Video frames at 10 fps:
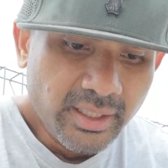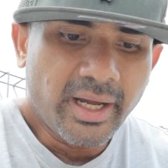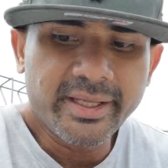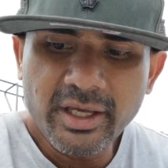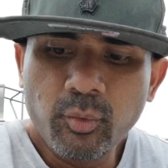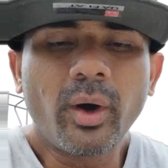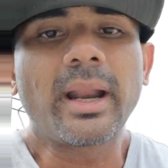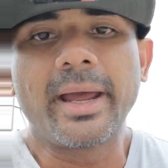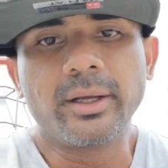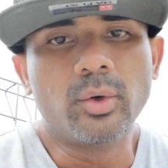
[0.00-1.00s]
I gave what
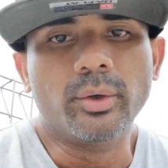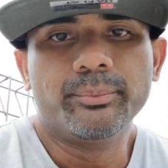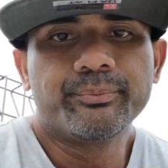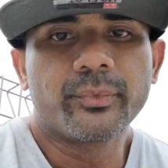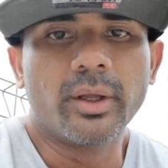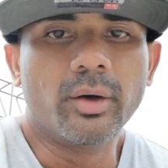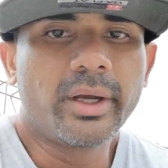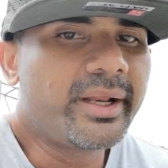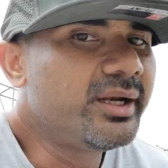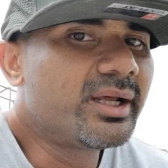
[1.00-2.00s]
I could,
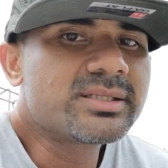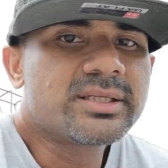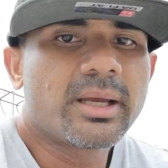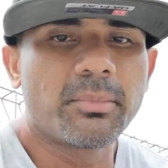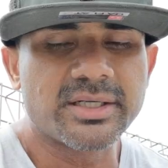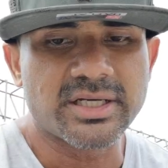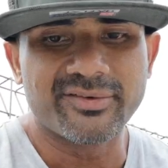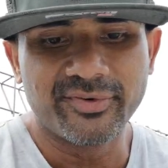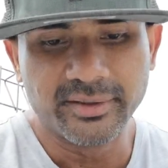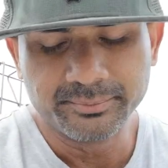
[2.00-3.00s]
and it doesn't take much
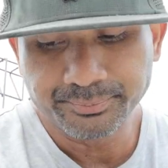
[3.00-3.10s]
effort.